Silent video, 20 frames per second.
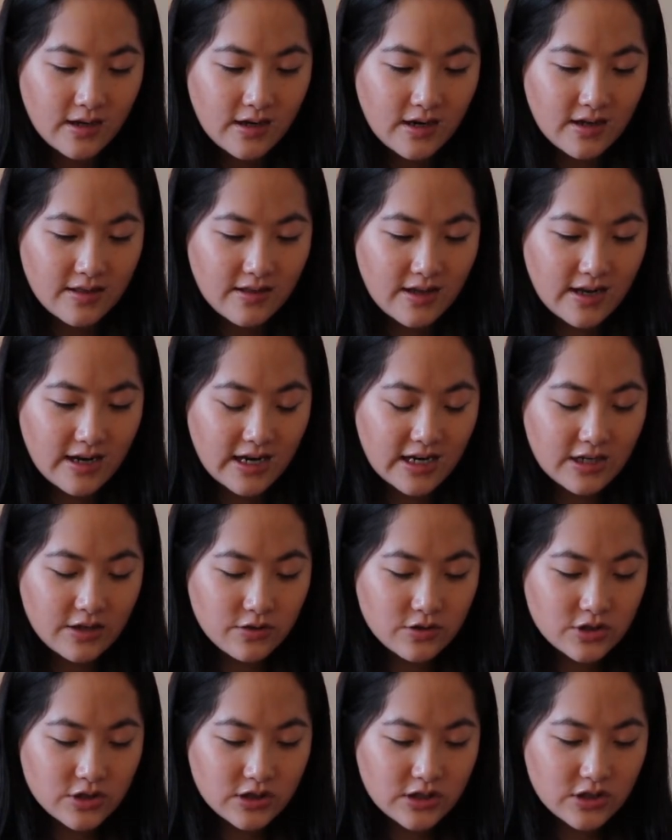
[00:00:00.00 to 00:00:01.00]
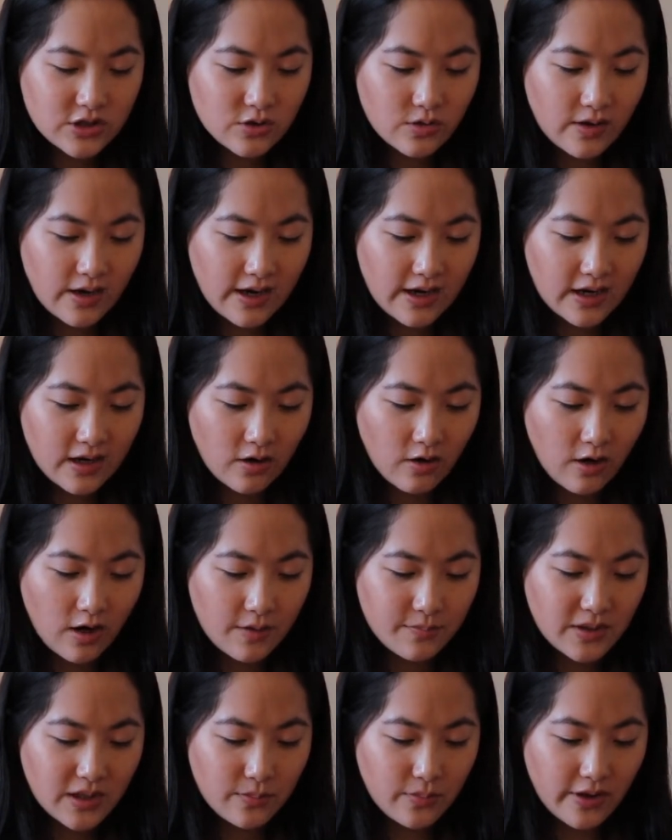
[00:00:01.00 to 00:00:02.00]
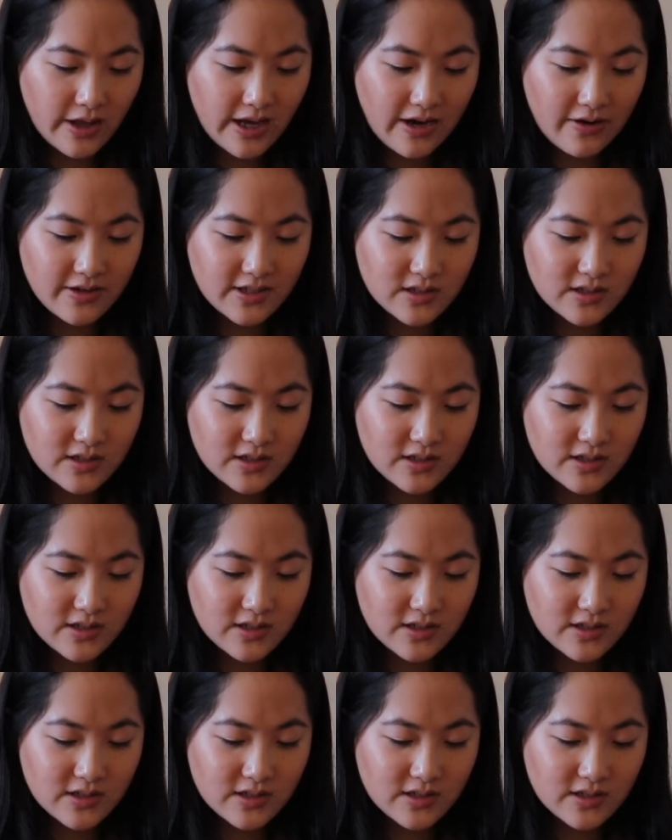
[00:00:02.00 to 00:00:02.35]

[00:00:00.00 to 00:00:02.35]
And then I usually try and crop people out